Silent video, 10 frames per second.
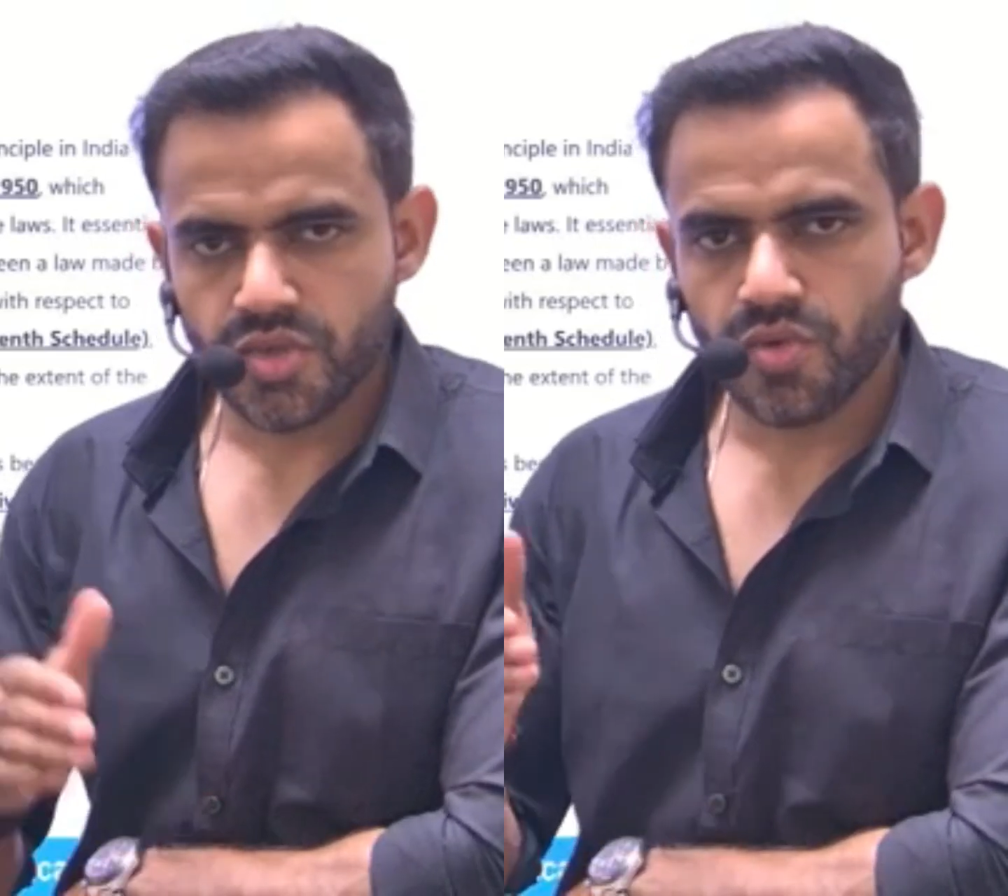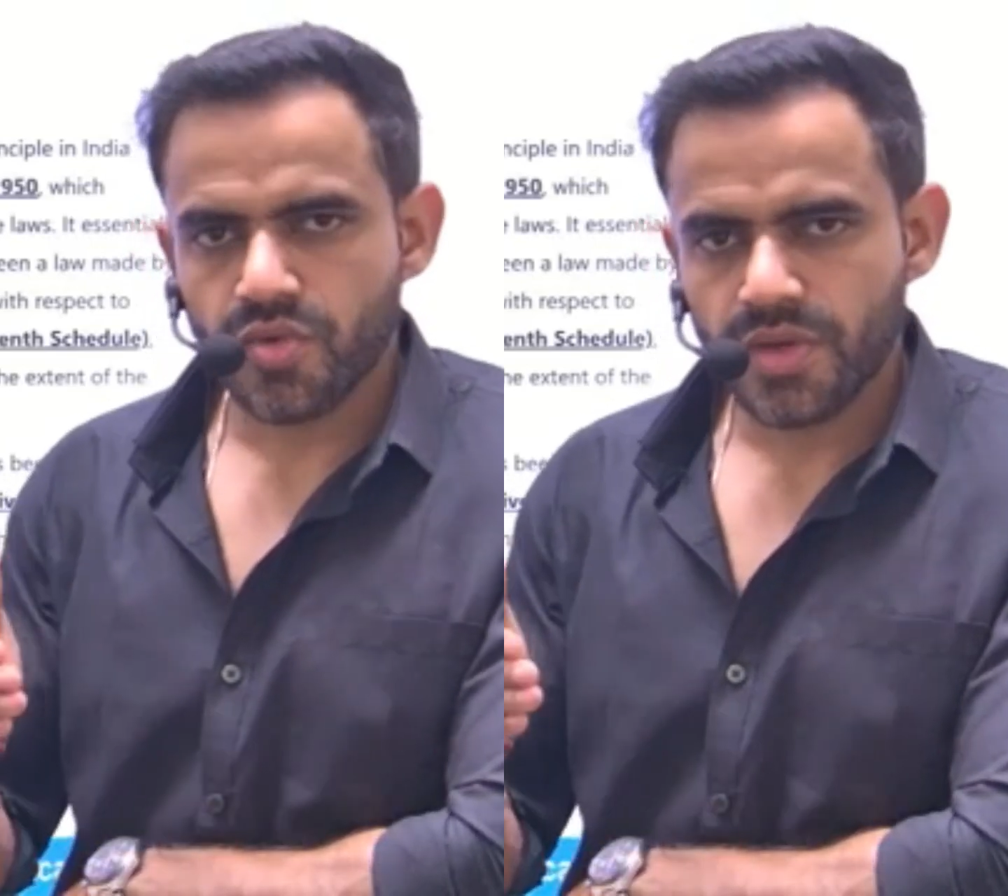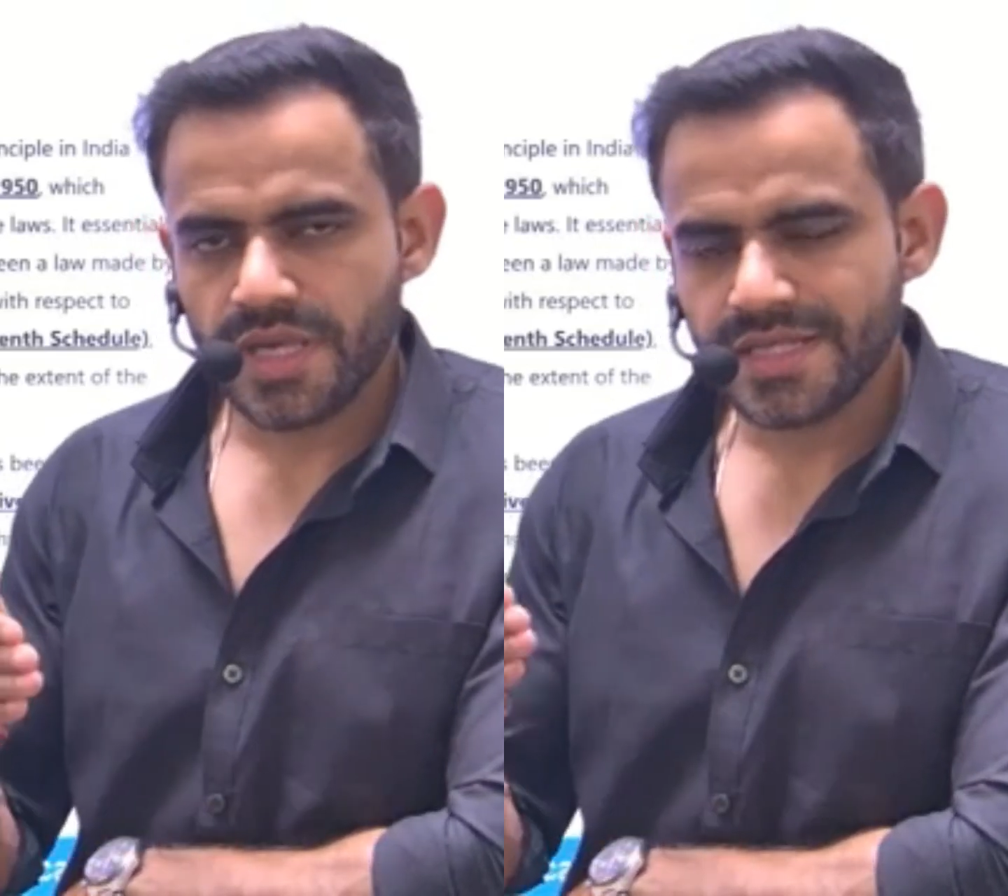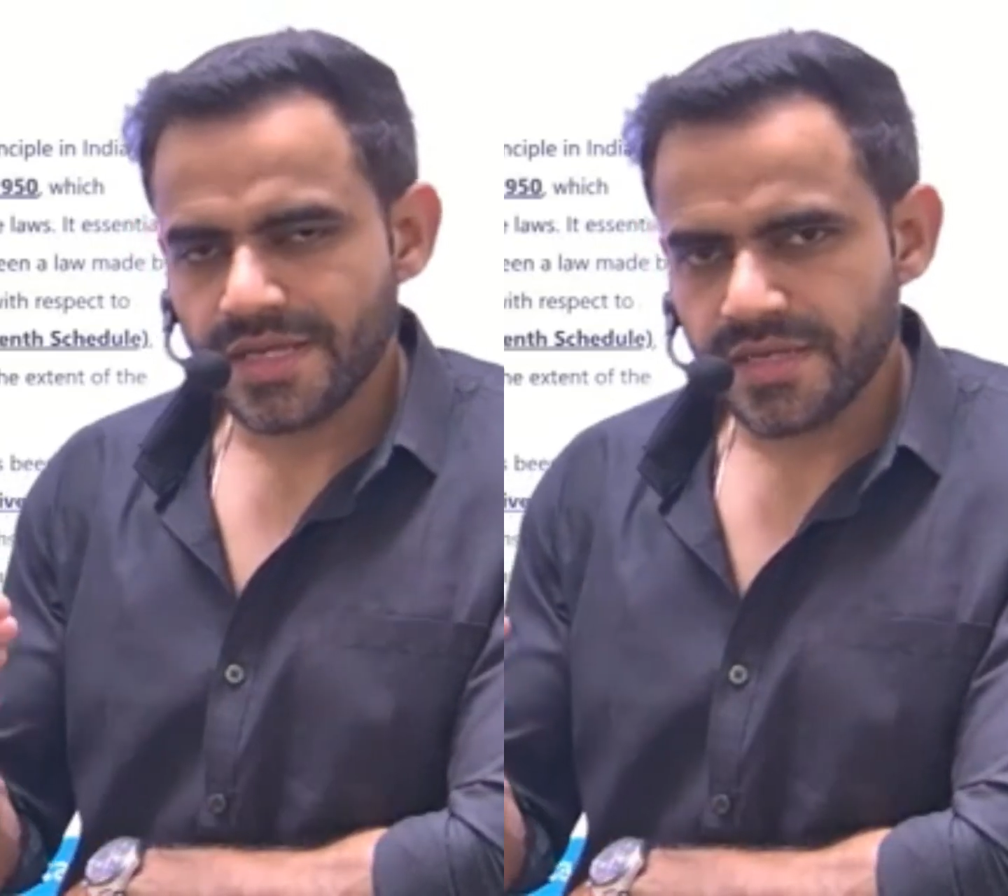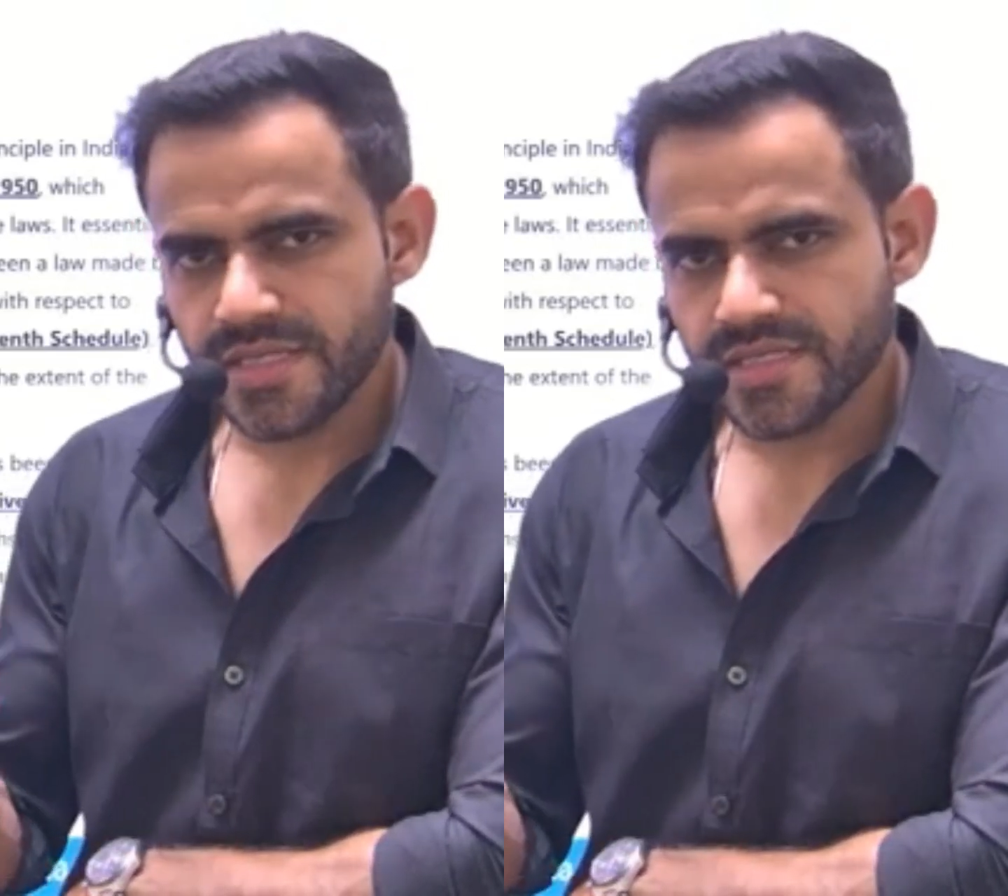So, in
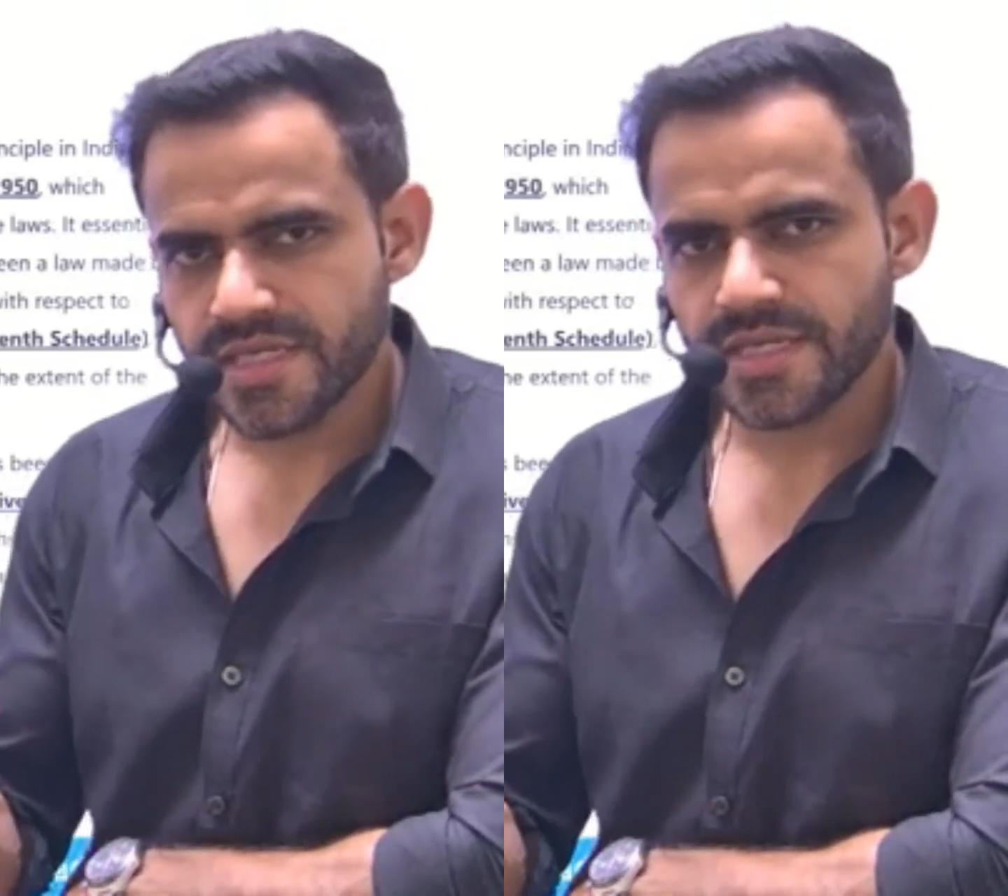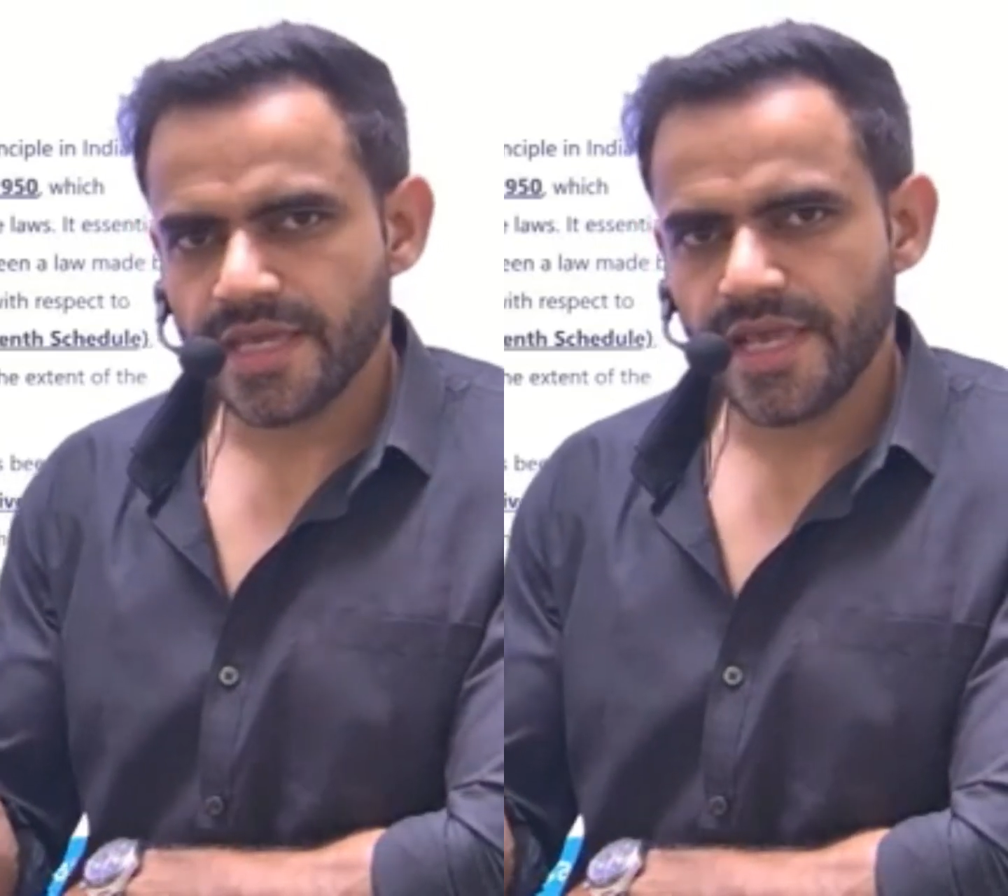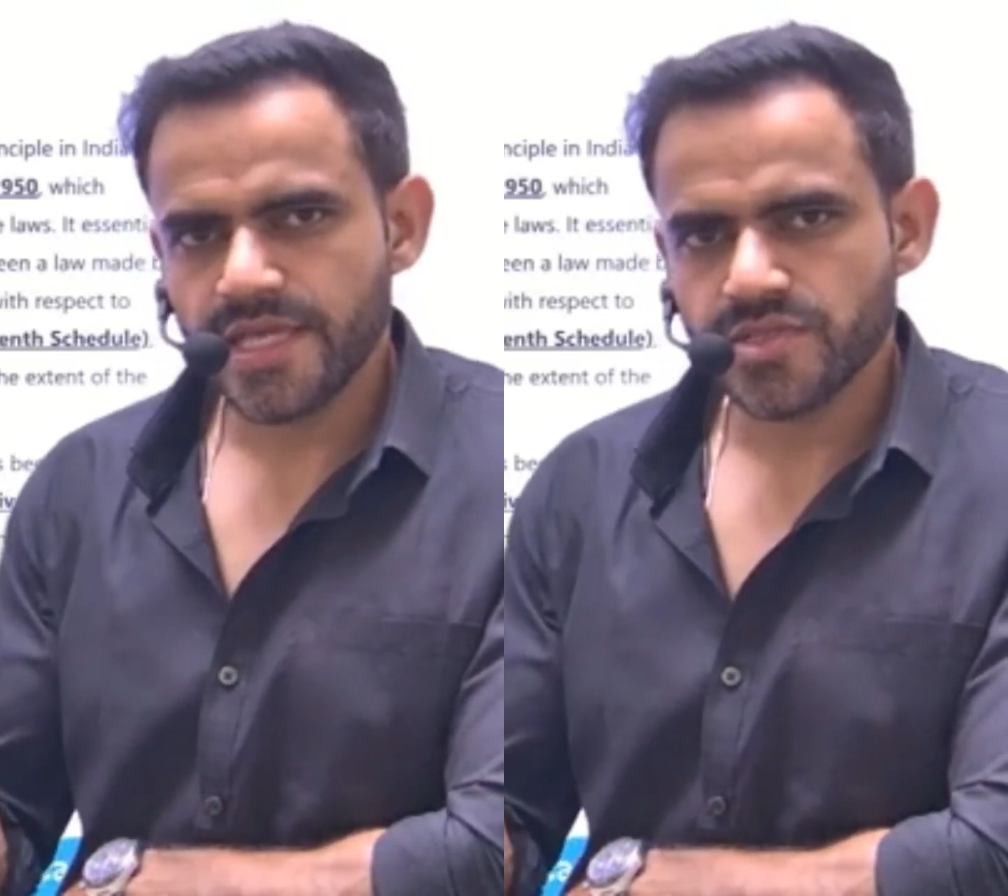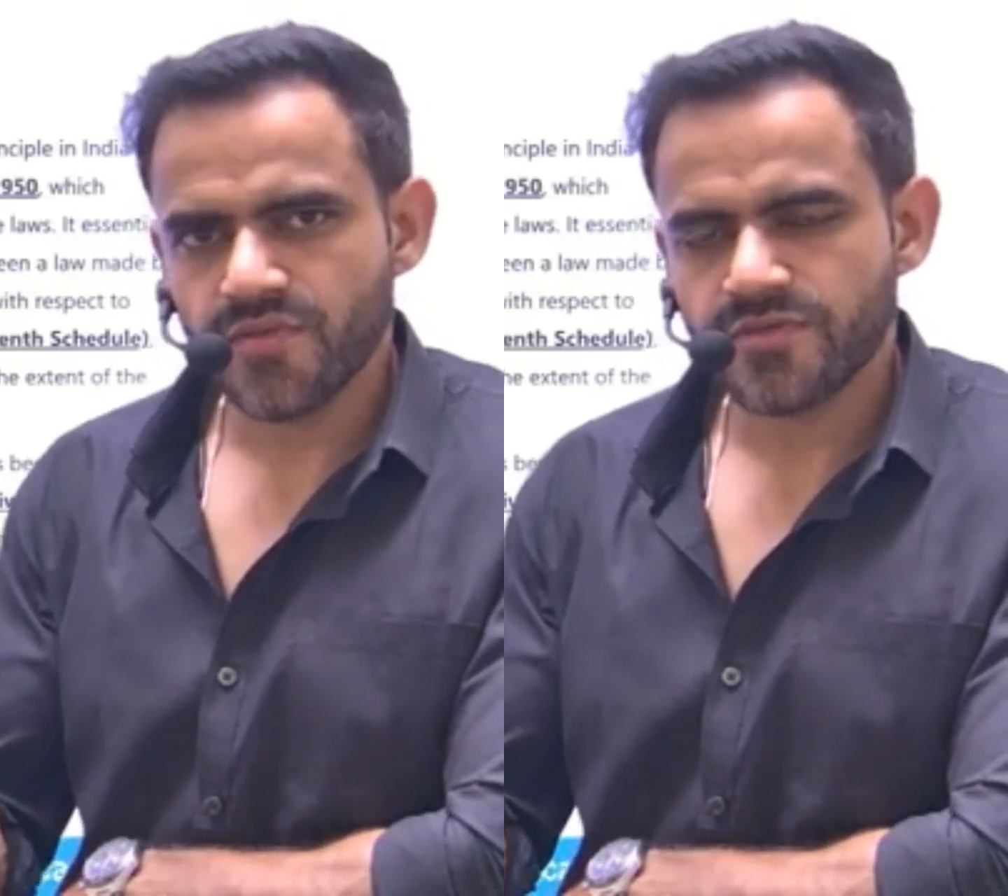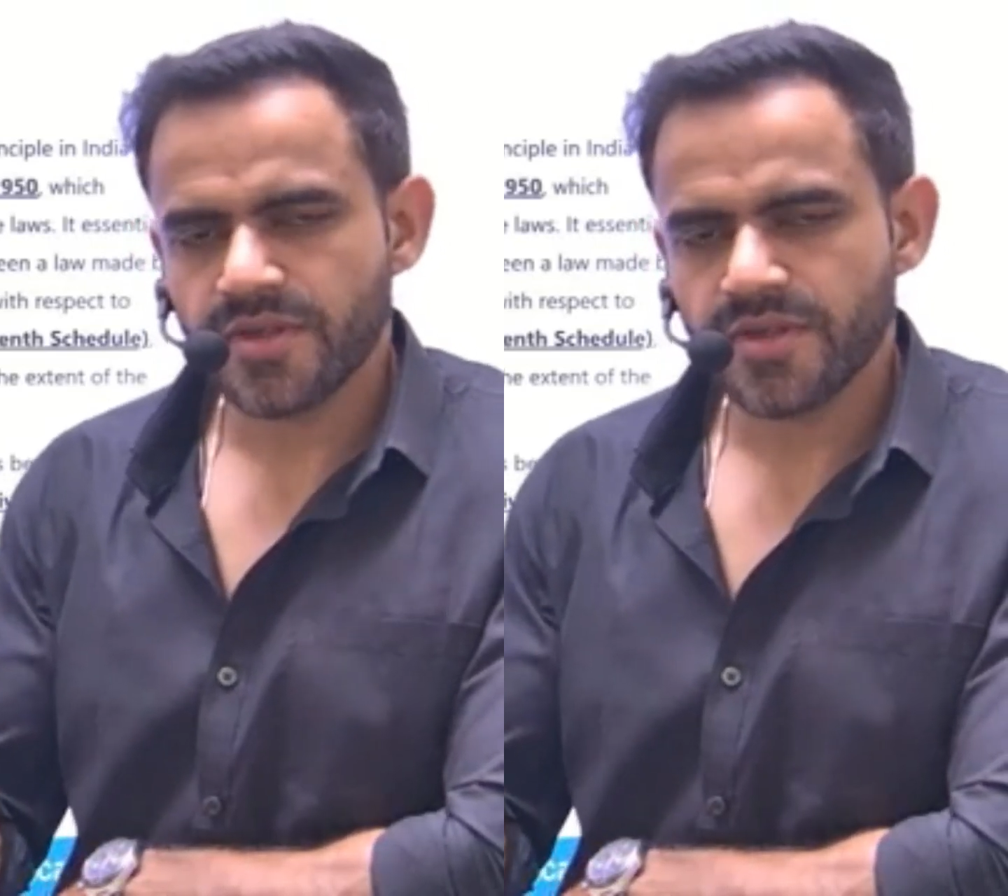the recent case of